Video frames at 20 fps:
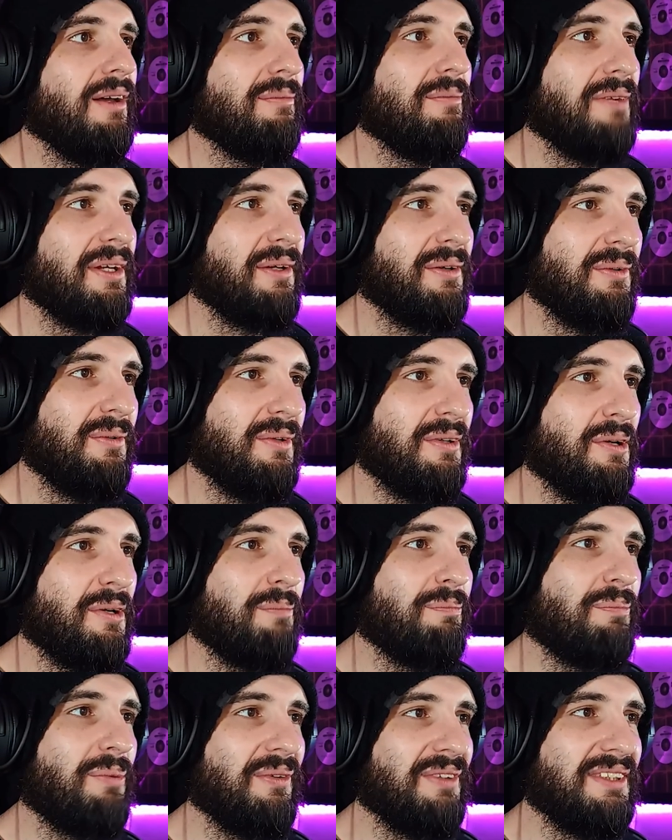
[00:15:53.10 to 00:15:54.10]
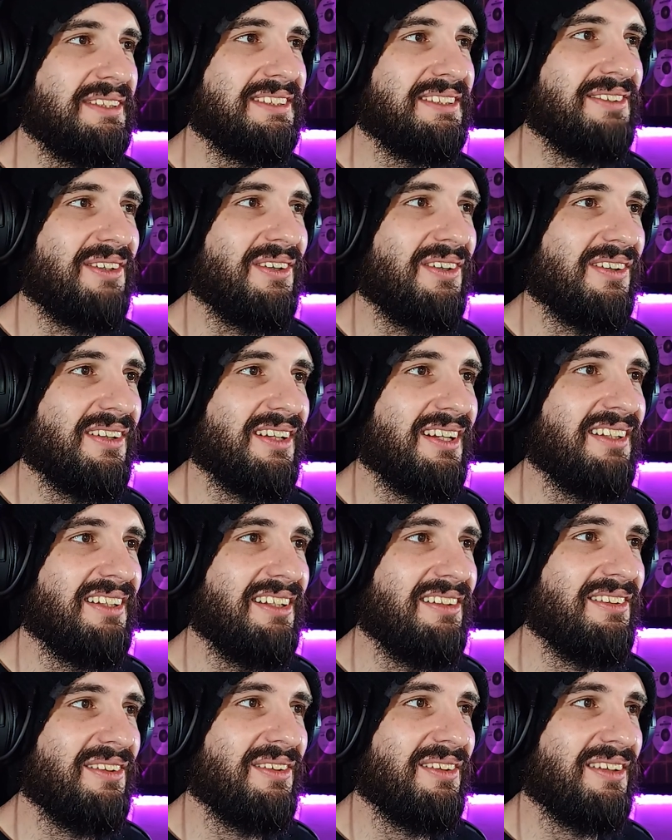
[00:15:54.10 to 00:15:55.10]
My coworker brought this dog, and
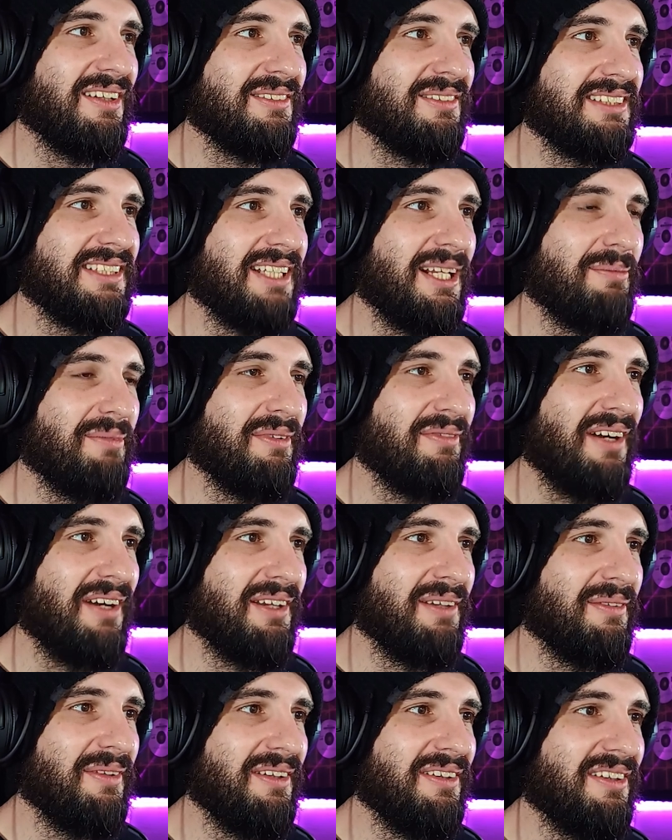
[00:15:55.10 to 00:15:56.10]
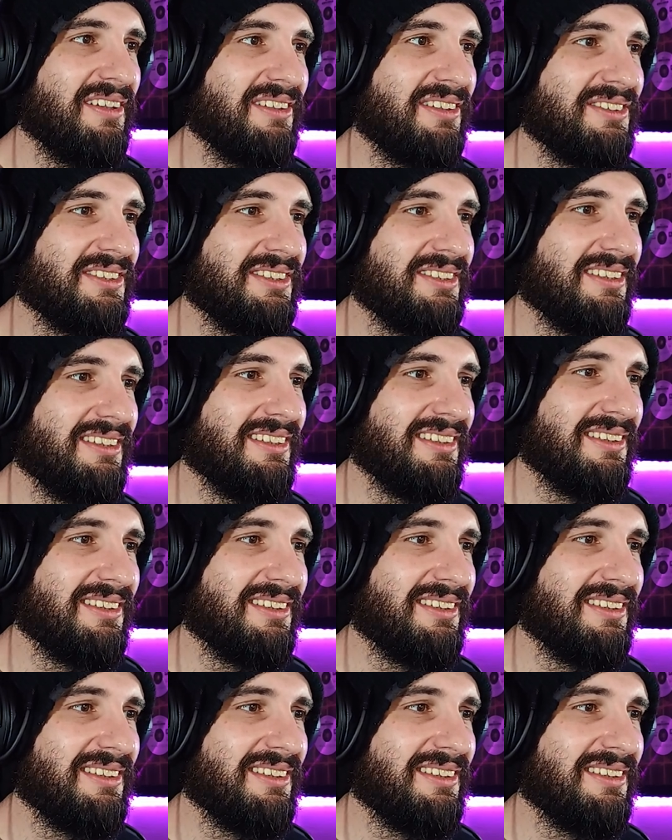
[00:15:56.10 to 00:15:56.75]
the dog loves to help the fat create the control.